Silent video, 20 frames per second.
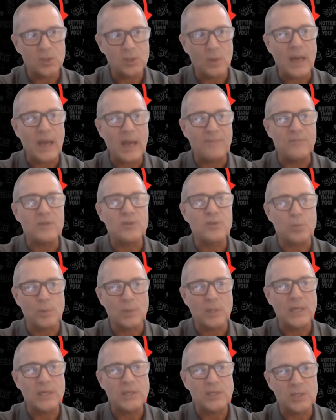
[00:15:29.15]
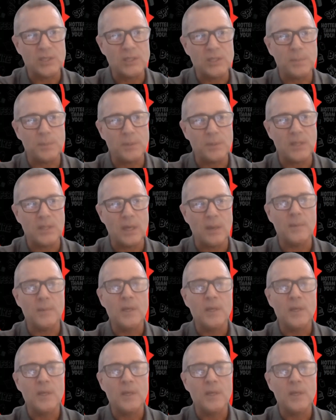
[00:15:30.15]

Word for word: So I have this relationship with them